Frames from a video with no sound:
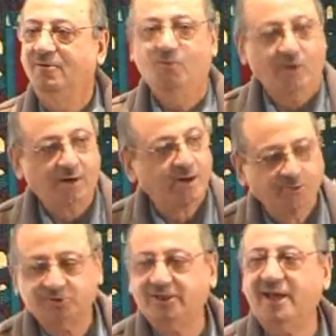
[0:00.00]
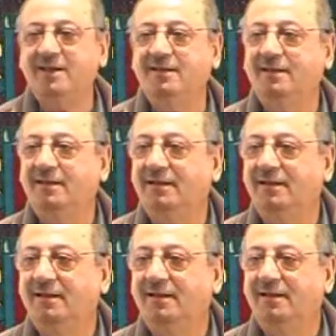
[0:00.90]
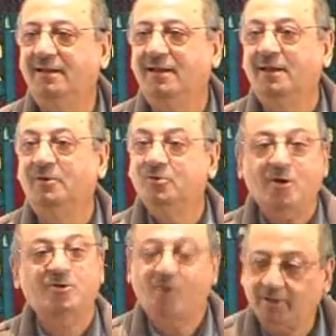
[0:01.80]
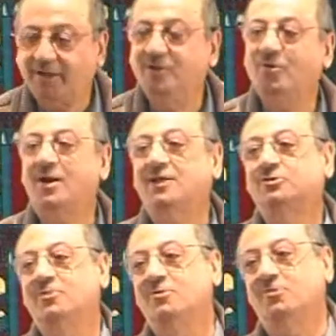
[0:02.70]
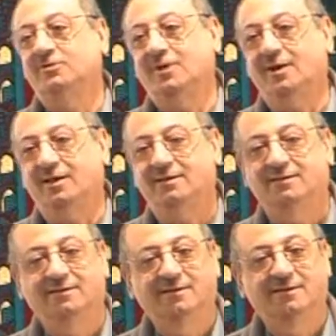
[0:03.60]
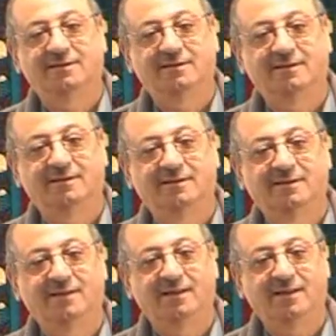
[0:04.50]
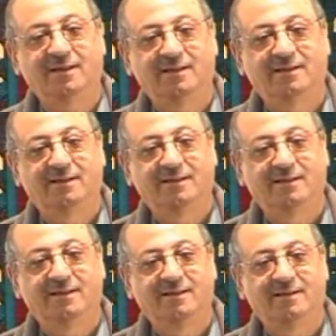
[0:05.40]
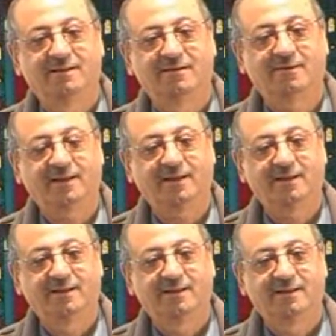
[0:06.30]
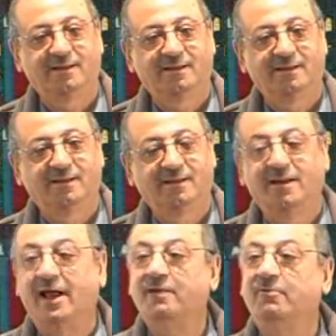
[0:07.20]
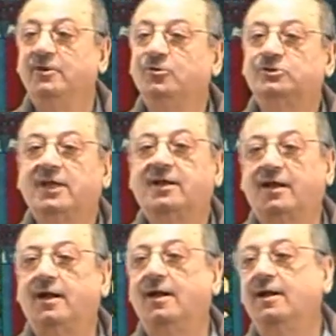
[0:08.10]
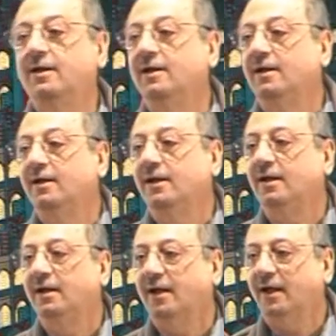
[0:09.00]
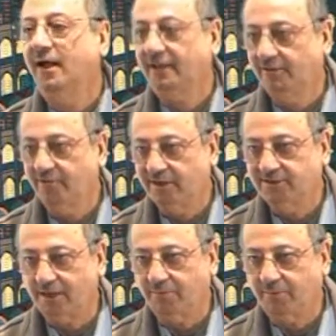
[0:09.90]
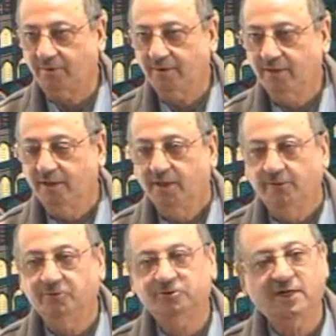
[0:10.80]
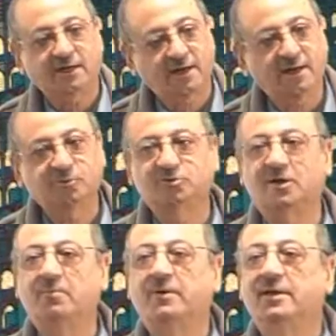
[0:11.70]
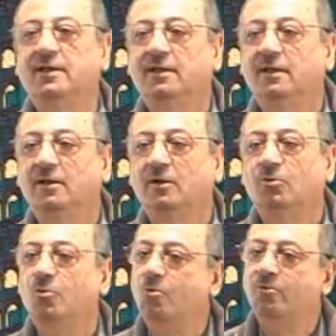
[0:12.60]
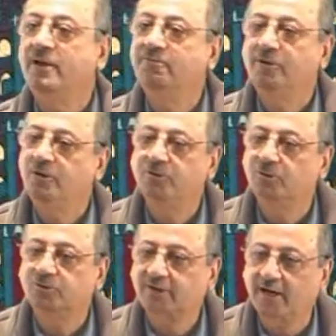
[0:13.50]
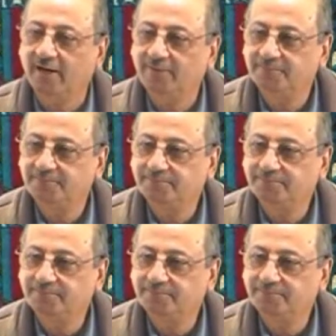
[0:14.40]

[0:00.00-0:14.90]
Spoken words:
What are you saying? You are talking to Allah subhanahu wa ta'ala. Okay? And when you say ka, I give an example. If you say ka to somebody, when will you use ka?